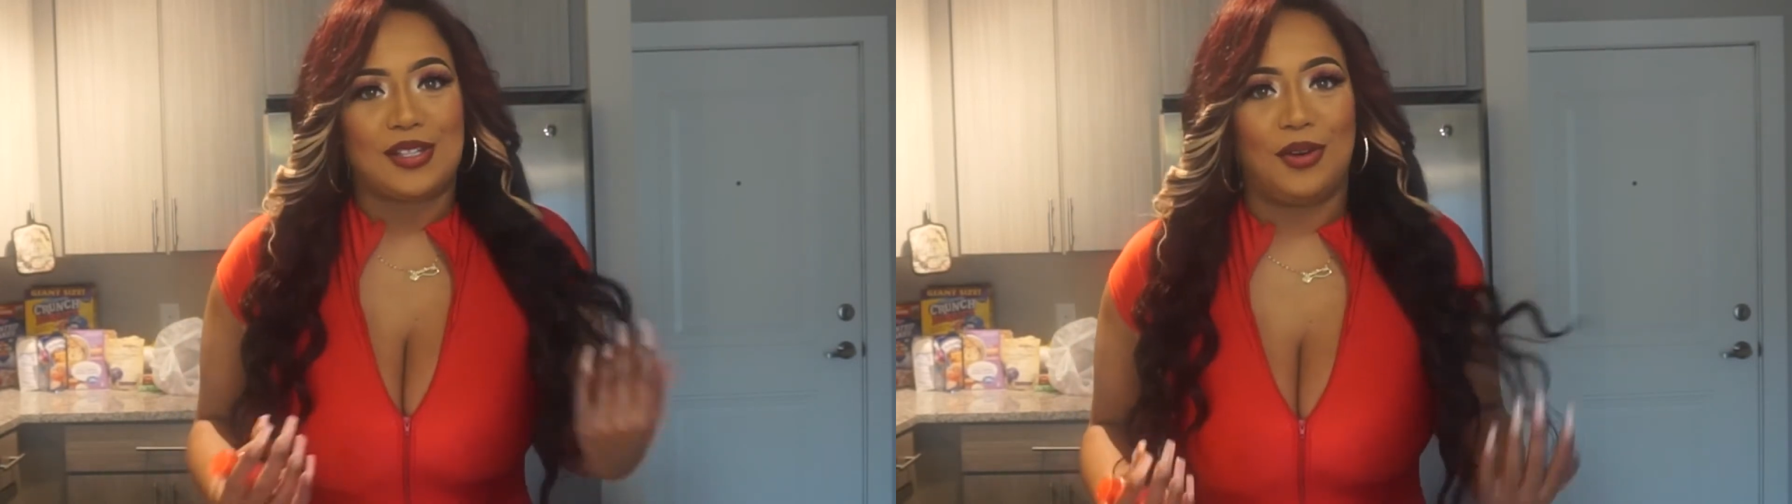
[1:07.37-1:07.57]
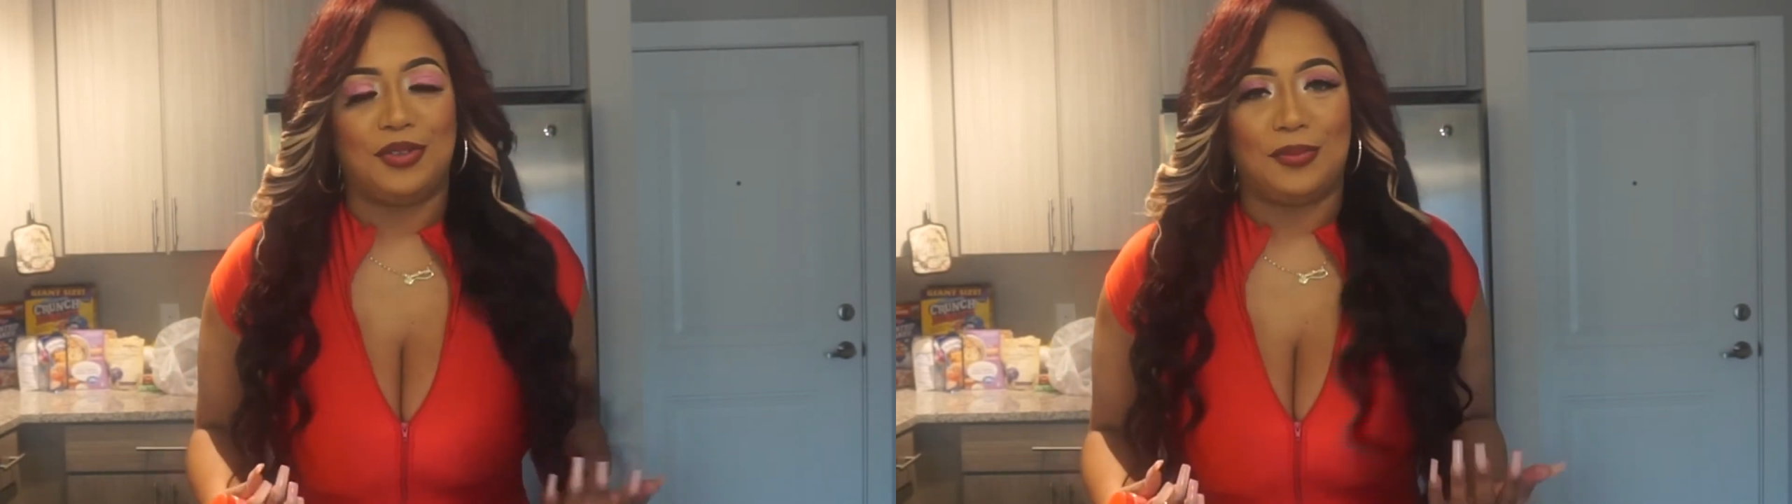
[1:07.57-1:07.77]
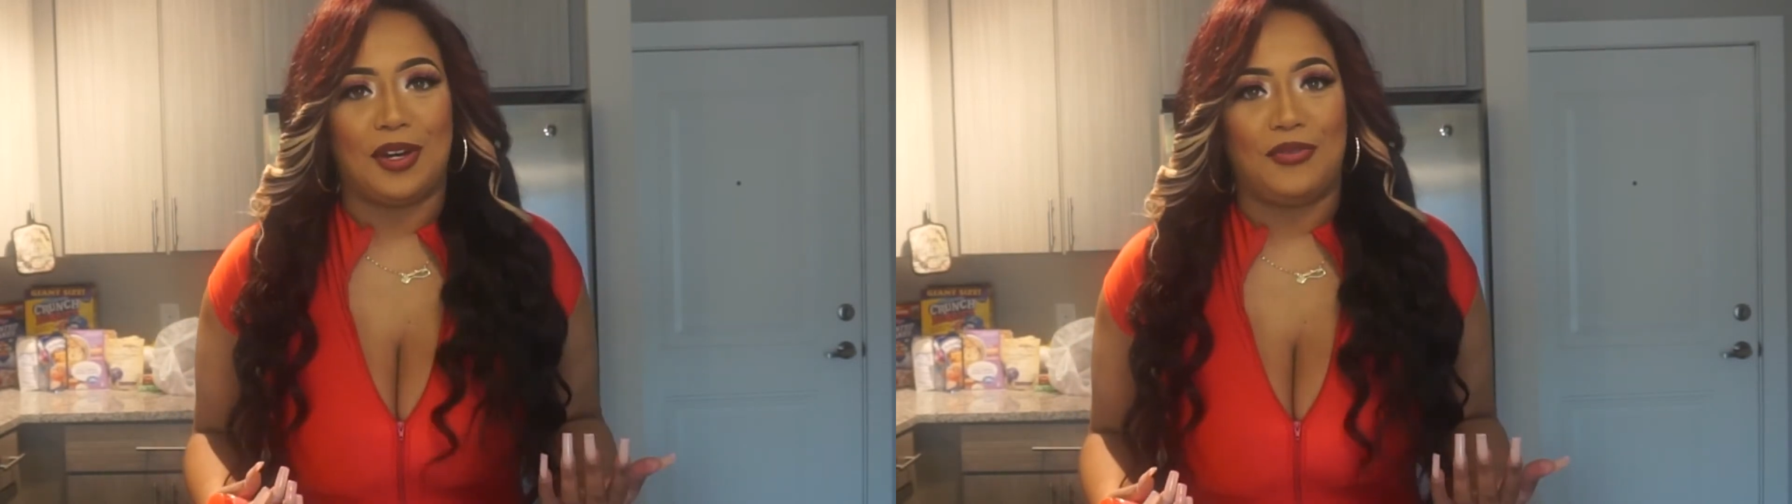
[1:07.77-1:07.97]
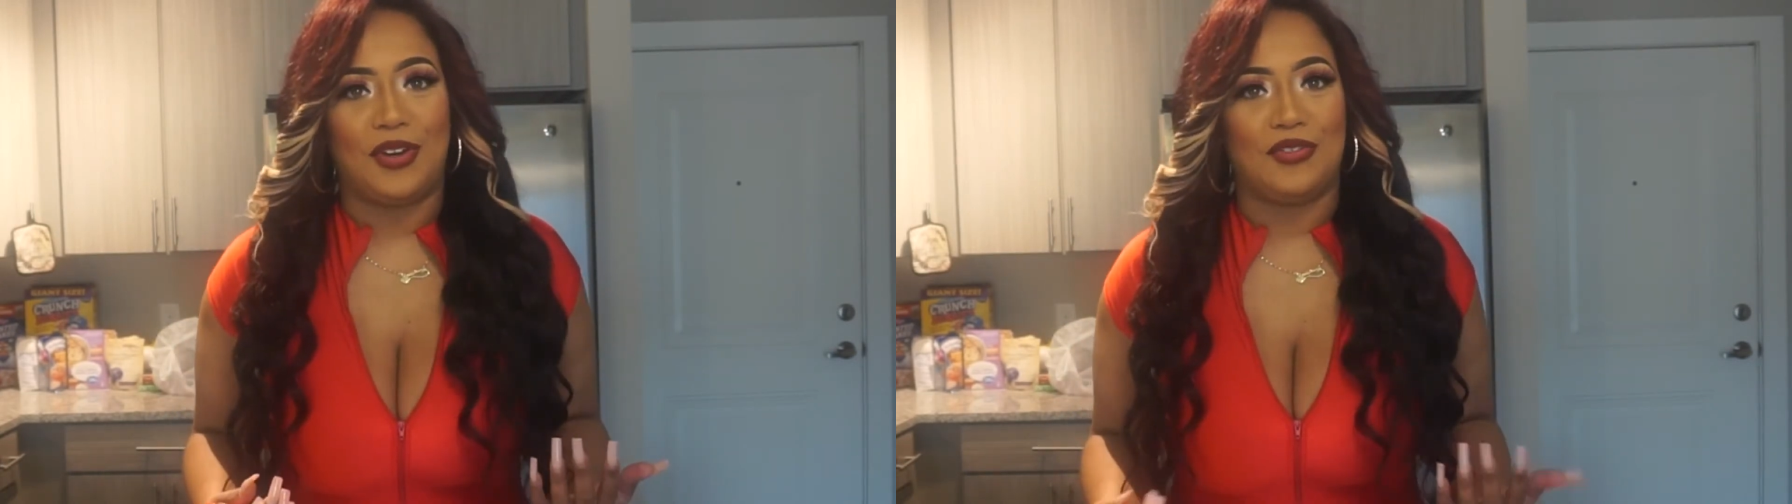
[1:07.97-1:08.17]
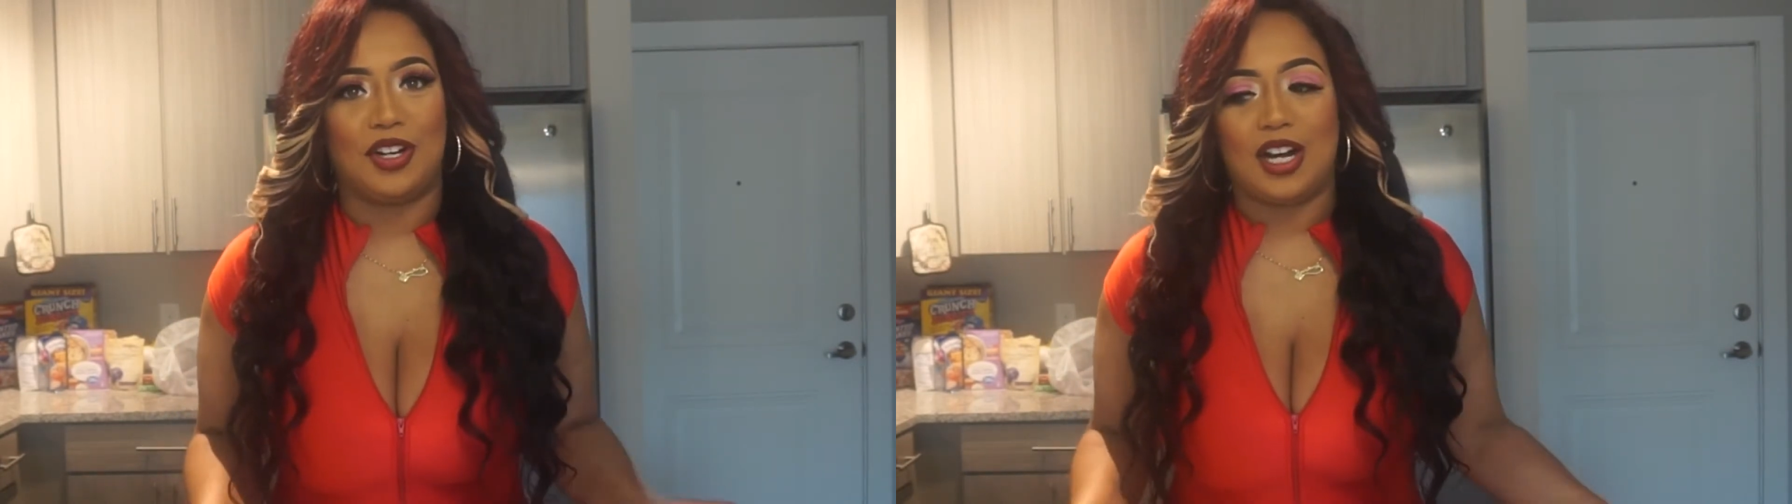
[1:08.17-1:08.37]
It's only my
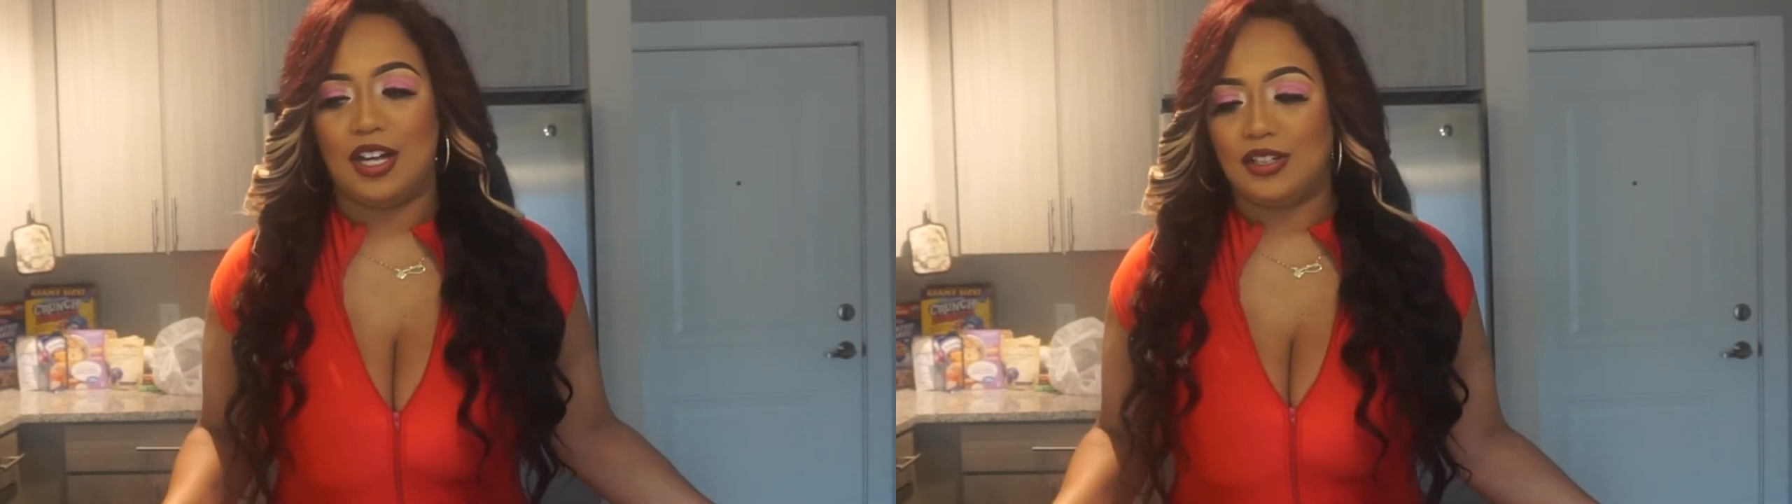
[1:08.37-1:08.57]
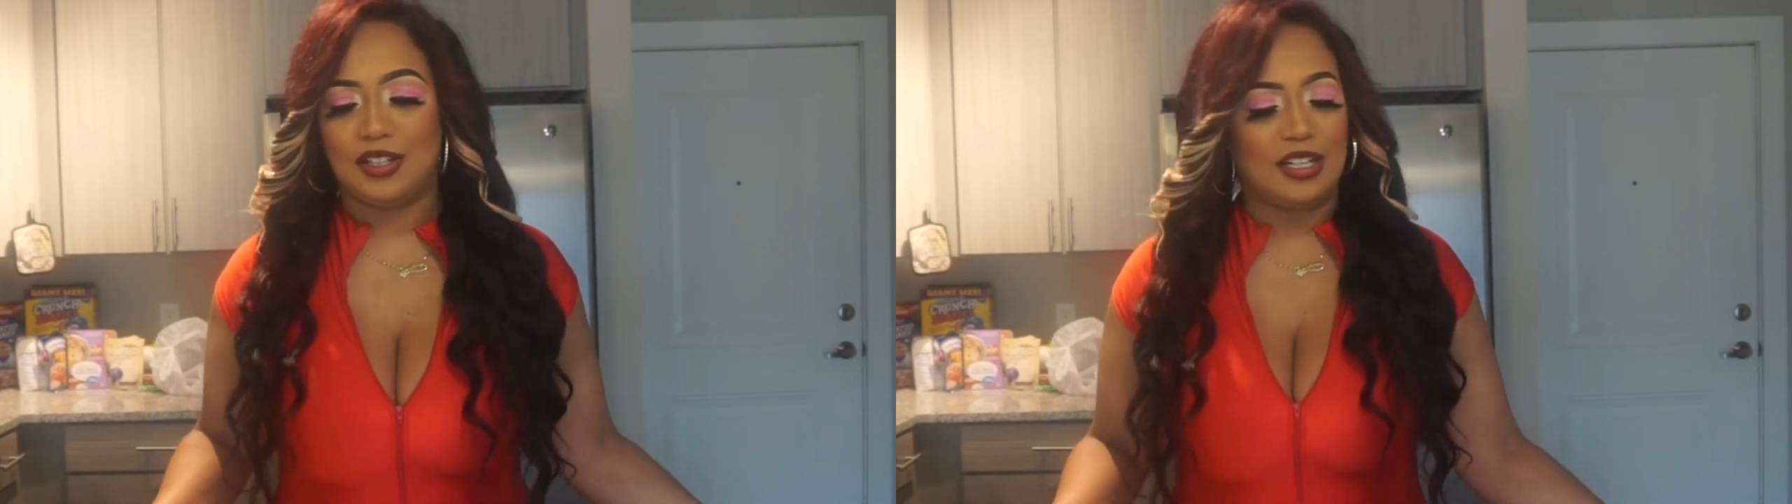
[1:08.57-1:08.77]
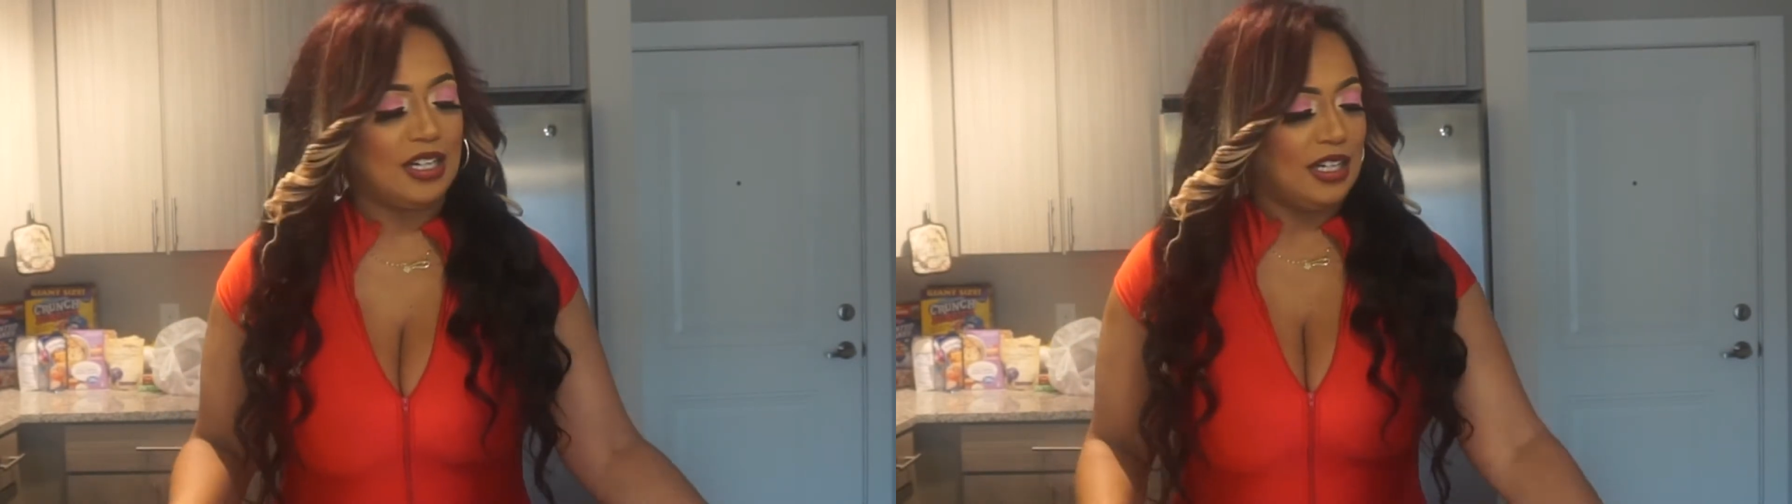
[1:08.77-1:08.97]
favorite color.